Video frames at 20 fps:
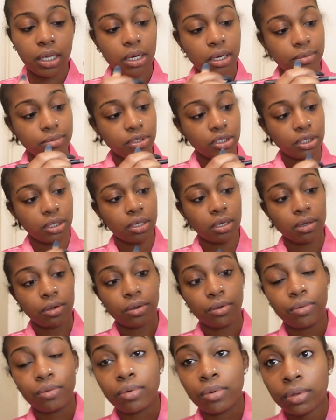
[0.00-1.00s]
and I'm just
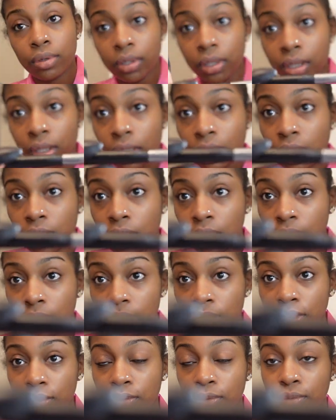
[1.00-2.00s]
gonna
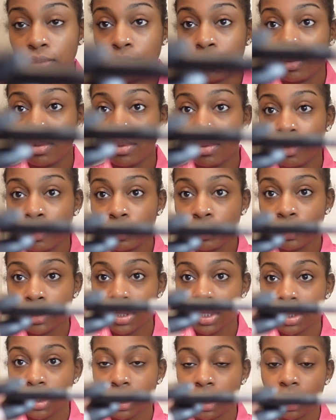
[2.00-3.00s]

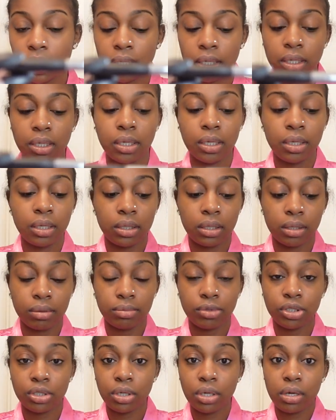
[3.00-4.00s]
use let
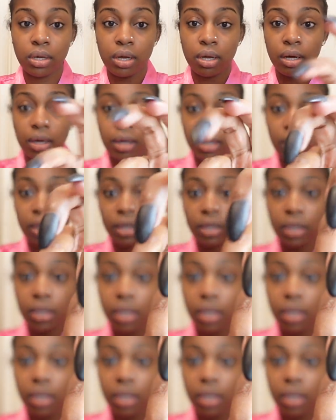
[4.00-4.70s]
me show y'all